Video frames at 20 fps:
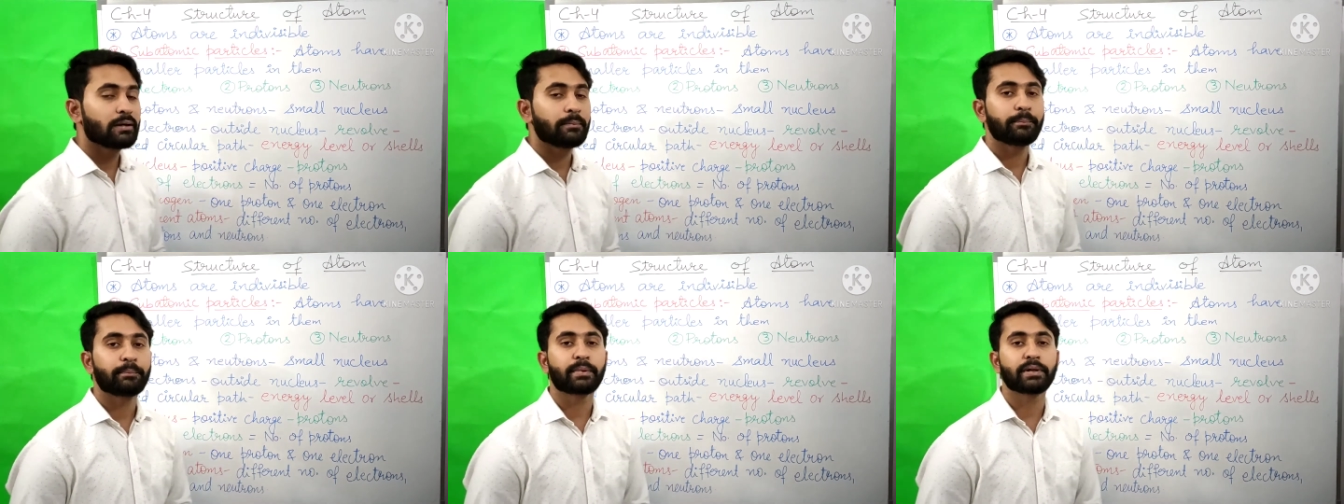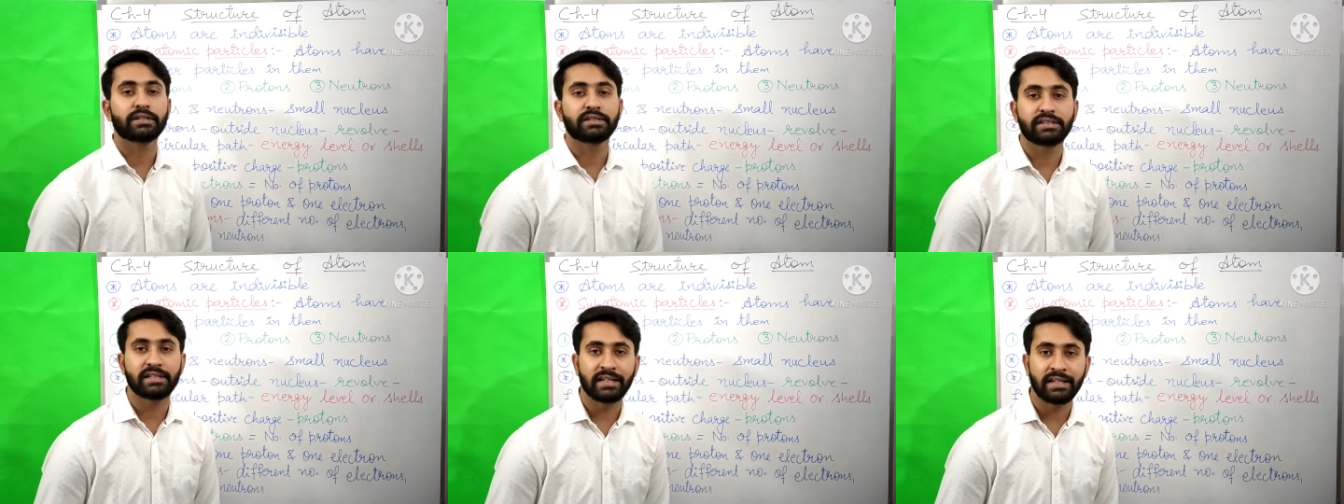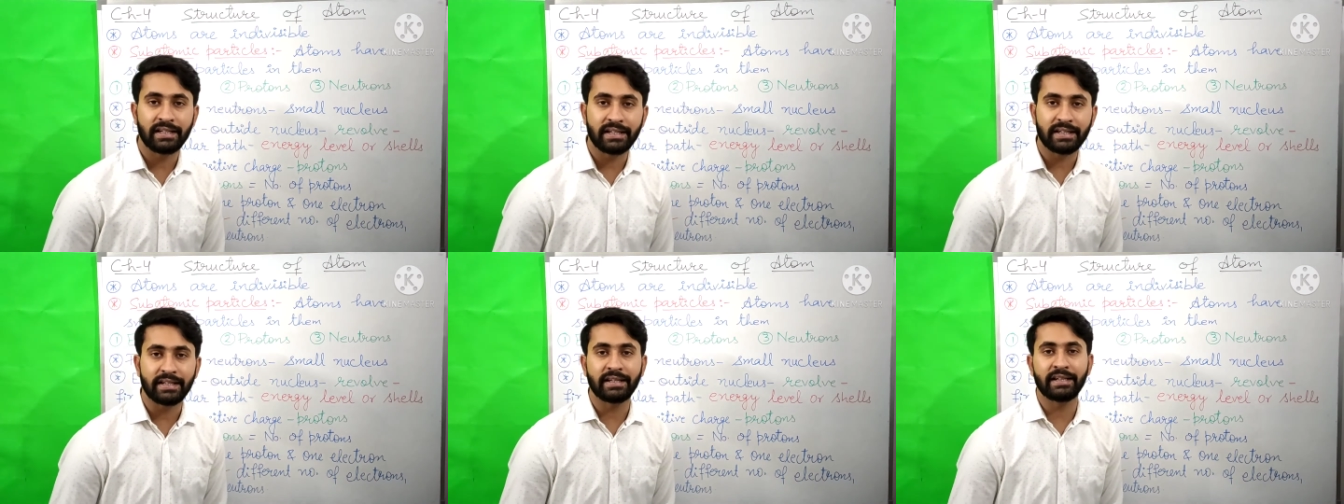
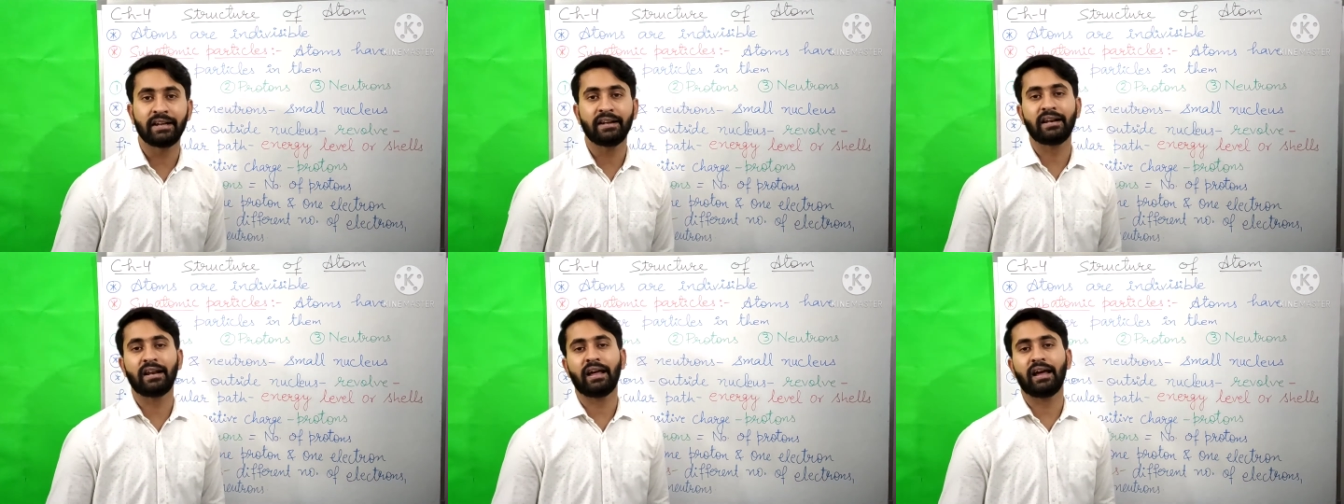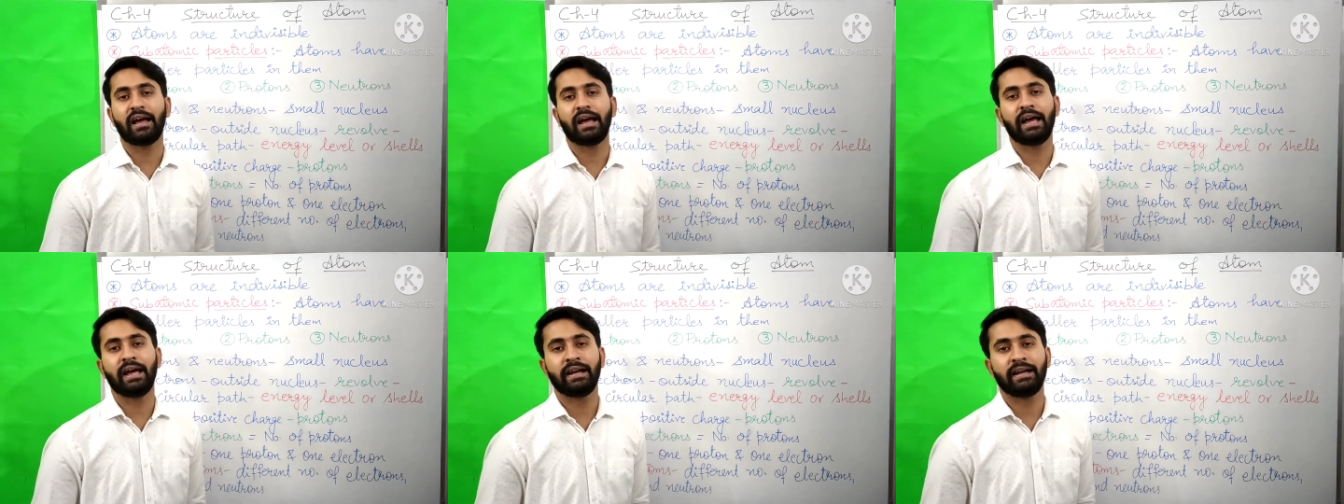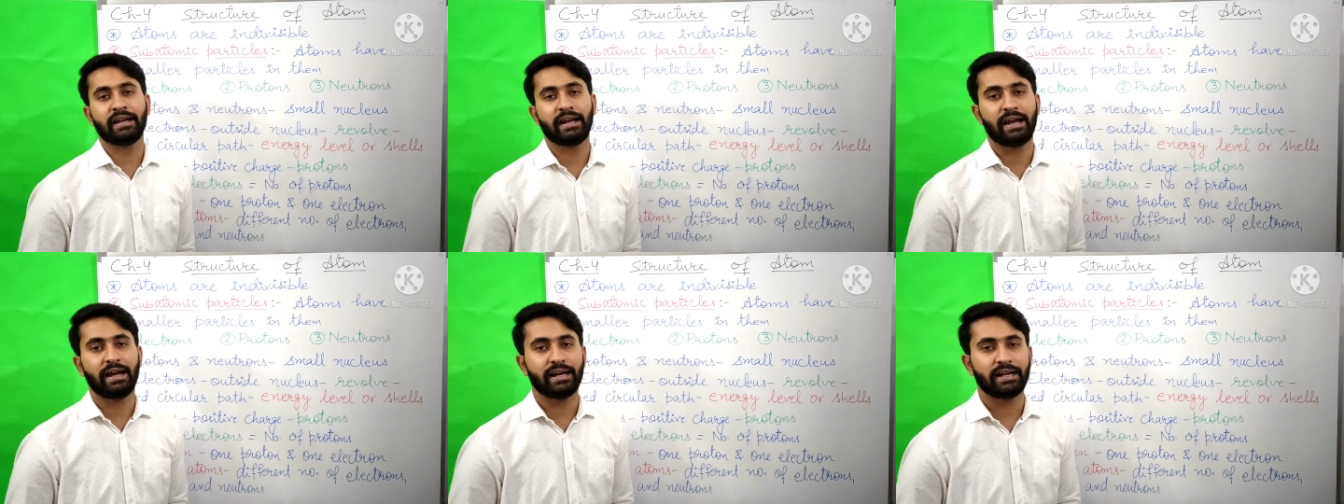present in an
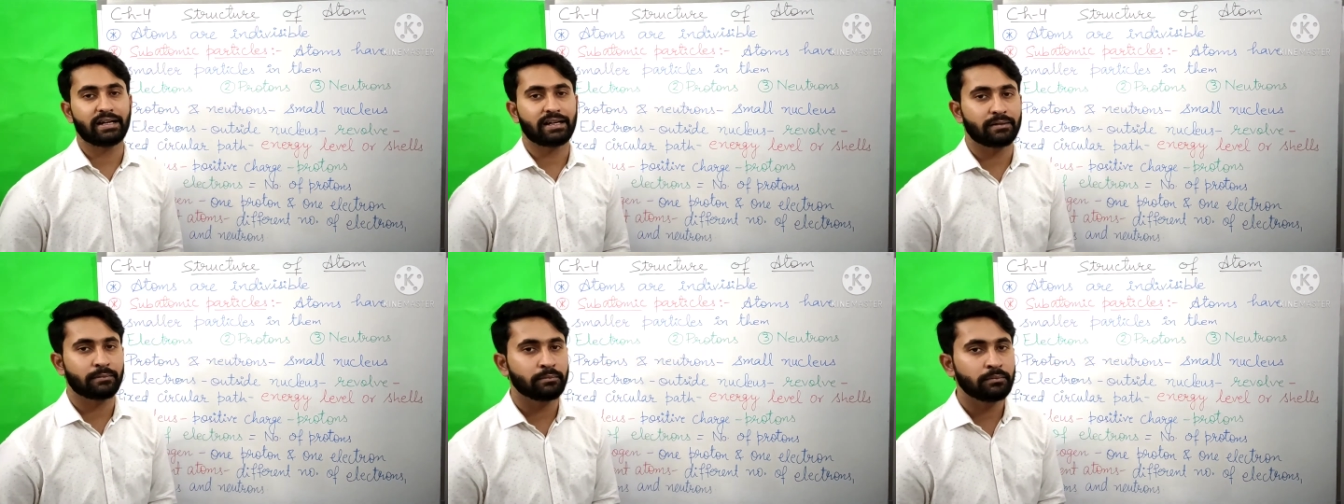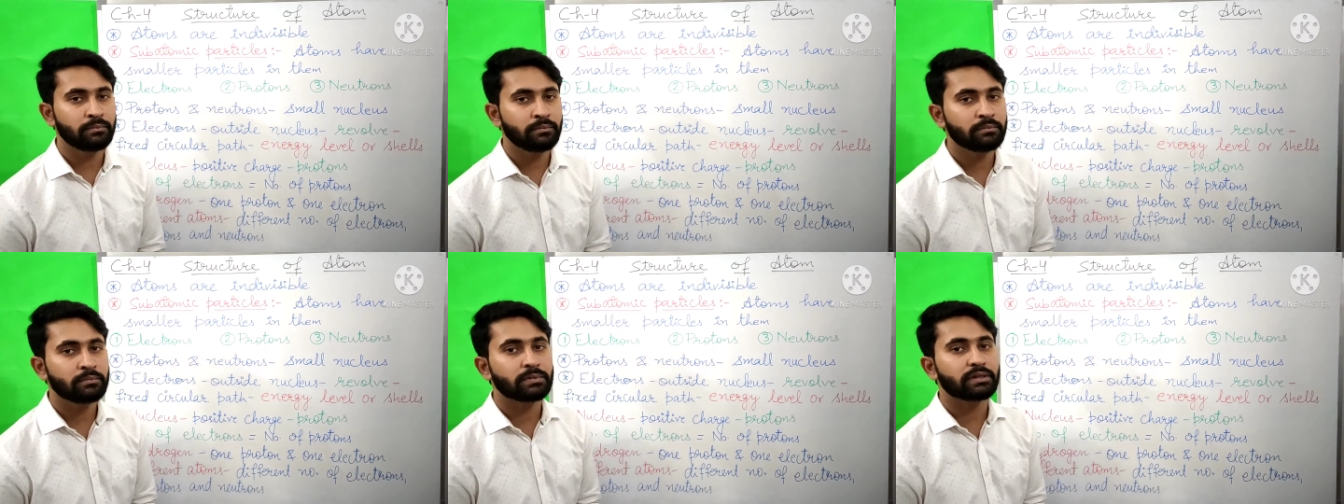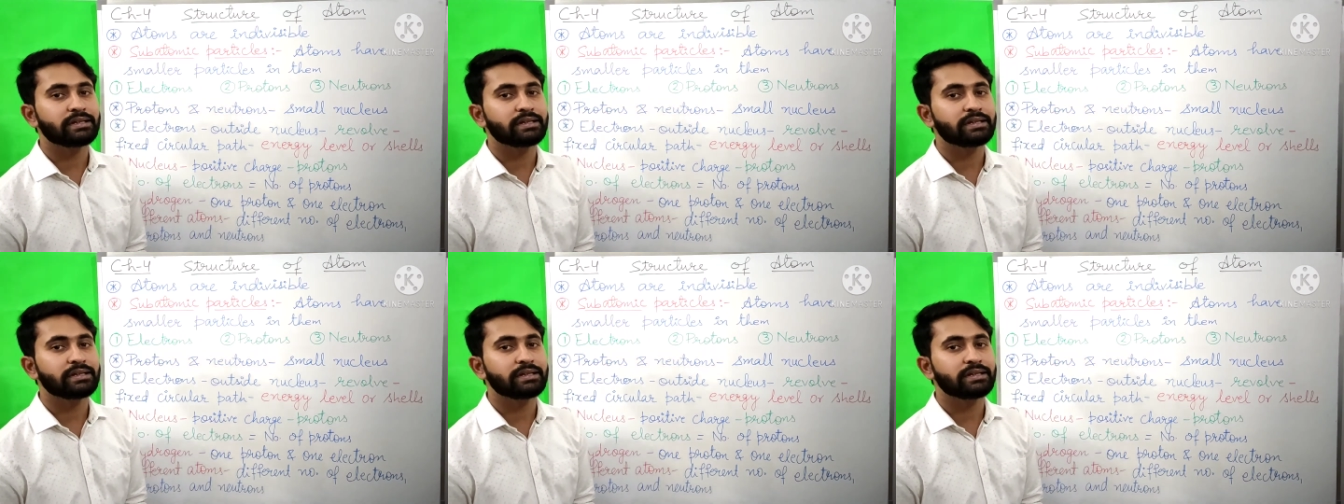atom